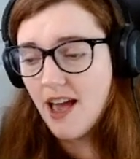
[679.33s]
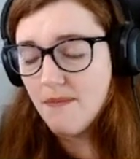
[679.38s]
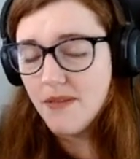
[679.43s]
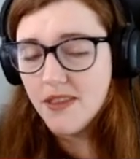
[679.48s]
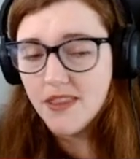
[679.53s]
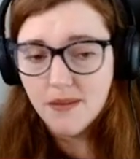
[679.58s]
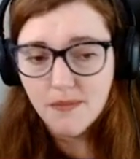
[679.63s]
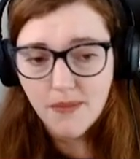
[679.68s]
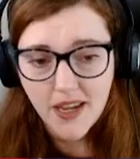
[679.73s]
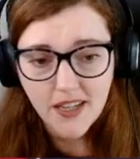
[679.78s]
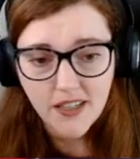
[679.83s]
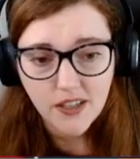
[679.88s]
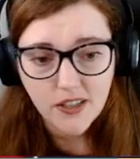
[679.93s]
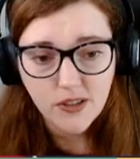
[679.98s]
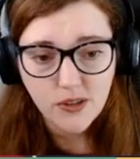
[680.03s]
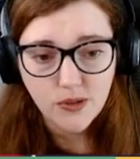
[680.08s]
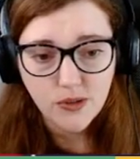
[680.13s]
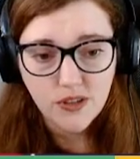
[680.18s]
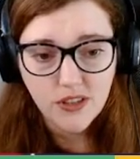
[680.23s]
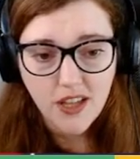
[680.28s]
In the main
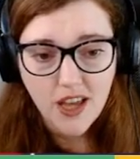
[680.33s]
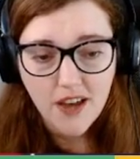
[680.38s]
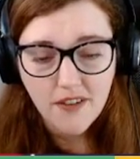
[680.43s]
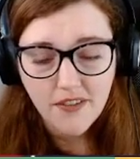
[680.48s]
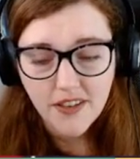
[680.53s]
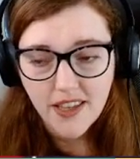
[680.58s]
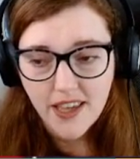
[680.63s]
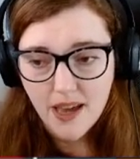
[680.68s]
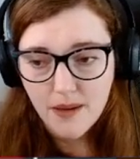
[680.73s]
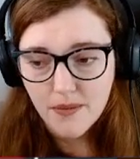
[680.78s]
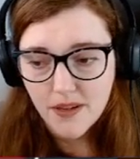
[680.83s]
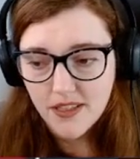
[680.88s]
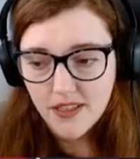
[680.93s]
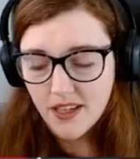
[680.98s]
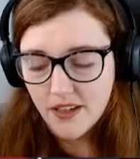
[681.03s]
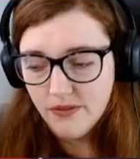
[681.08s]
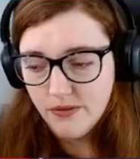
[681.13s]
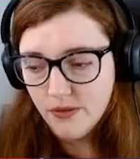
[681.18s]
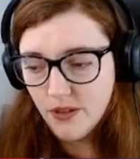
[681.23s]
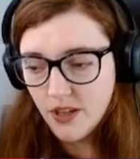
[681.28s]
Discord server, the
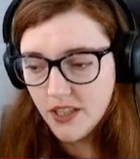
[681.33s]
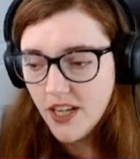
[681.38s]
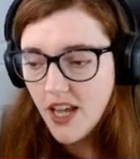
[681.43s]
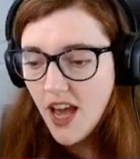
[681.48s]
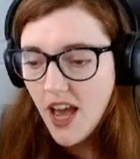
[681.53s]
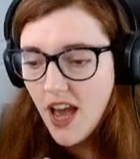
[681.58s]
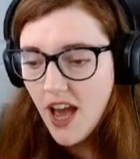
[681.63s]
MSF one,